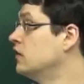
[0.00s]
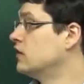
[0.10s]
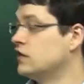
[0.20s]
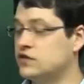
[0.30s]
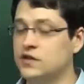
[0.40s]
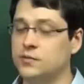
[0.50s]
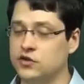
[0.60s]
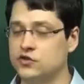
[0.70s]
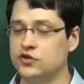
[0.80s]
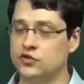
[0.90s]
It's something you
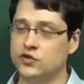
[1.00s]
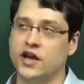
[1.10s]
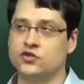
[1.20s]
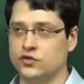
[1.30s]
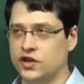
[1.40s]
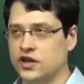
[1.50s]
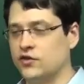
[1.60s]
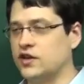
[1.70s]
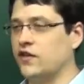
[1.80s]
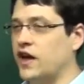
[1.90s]
should do naturally in
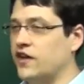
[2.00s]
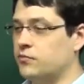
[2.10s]
everyday life,